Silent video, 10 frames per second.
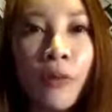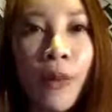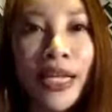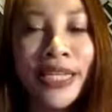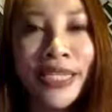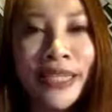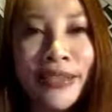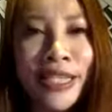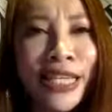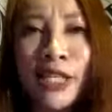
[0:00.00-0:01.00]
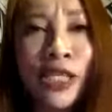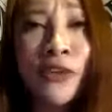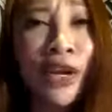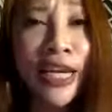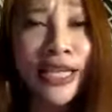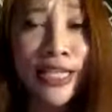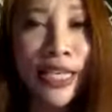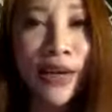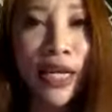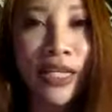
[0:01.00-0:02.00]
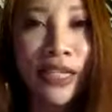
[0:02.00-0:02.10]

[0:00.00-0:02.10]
But this, this is actually very easy one.